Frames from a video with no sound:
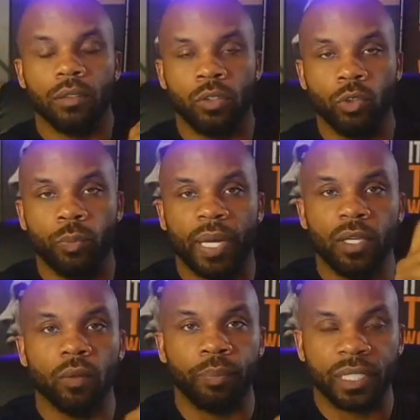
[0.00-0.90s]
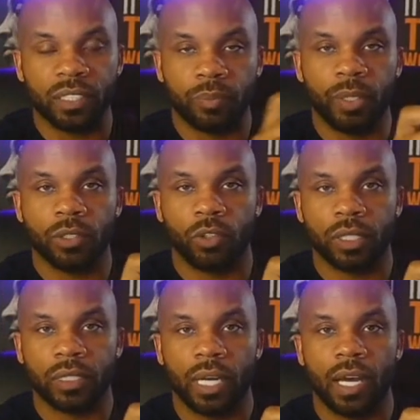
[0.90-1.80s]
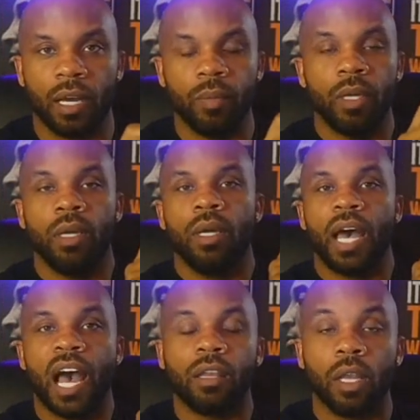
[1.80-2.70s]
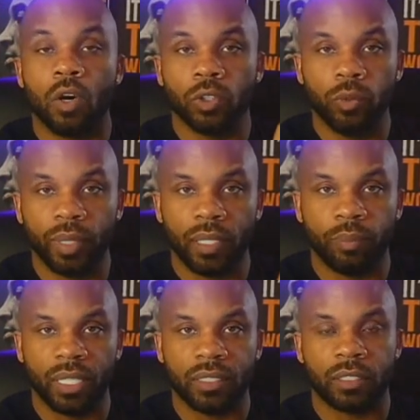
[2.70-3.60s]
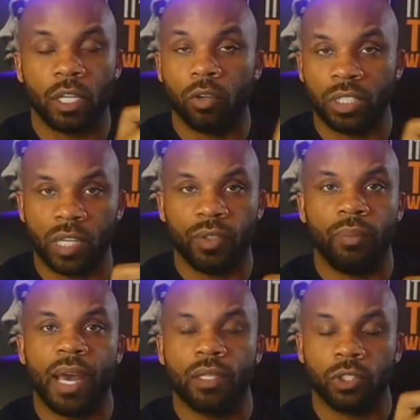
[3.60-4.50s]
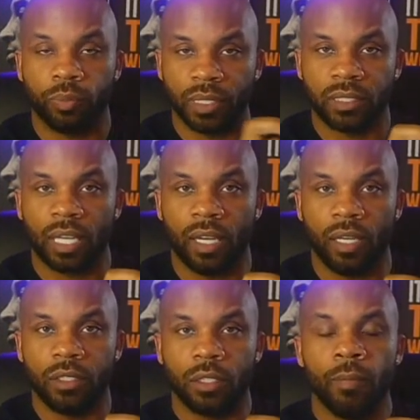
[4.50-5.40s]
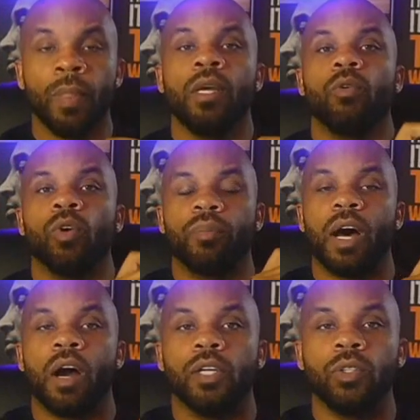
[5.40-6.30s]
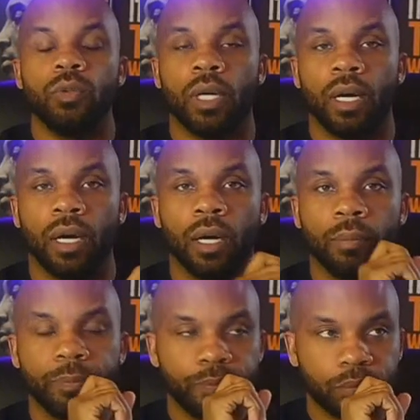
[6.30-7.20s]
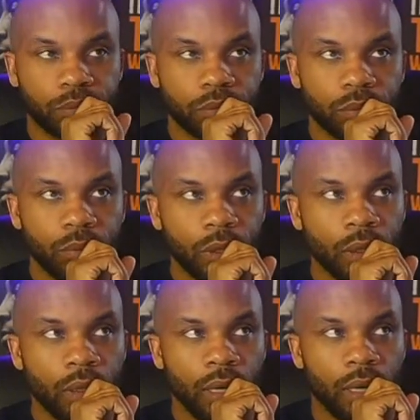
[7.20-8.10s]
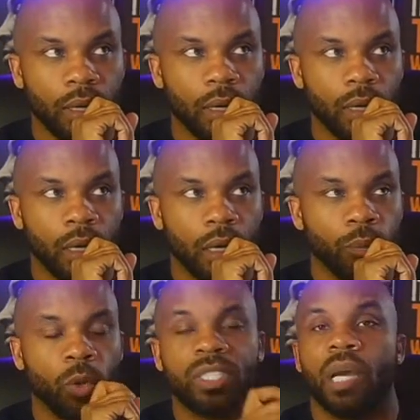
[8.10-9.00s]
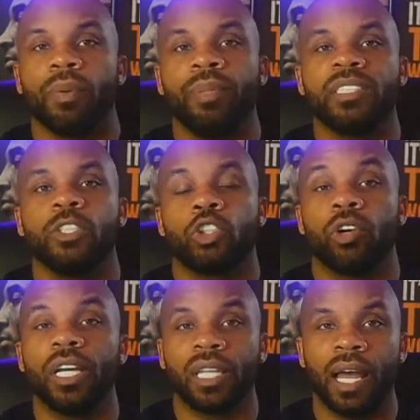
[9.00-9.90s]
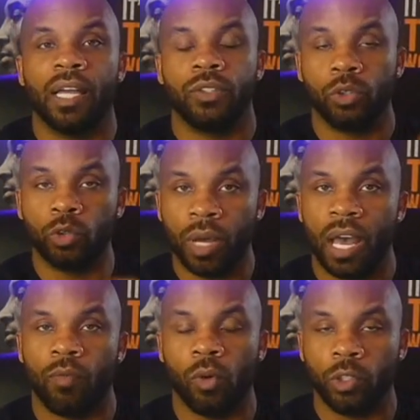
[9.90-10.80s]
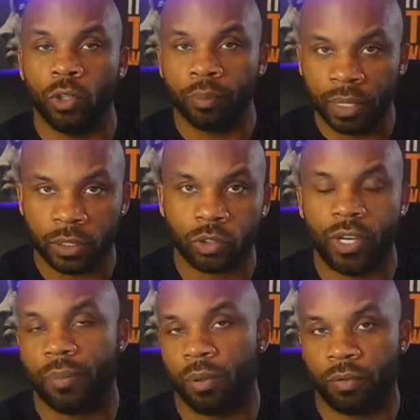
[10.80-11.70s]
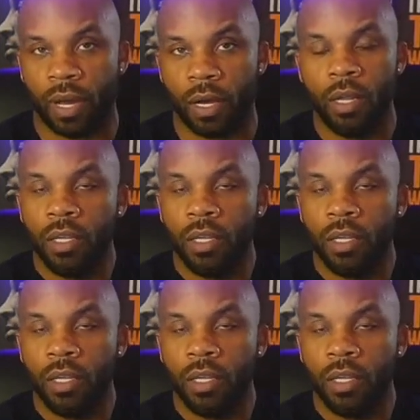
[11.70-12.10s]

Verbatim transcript: Do you pay your business bills on time? How long you've been in business? Longevity matters, your business age. What about are you, um, uh, uh, um, what type of business trade lines do you have on your business credit profile?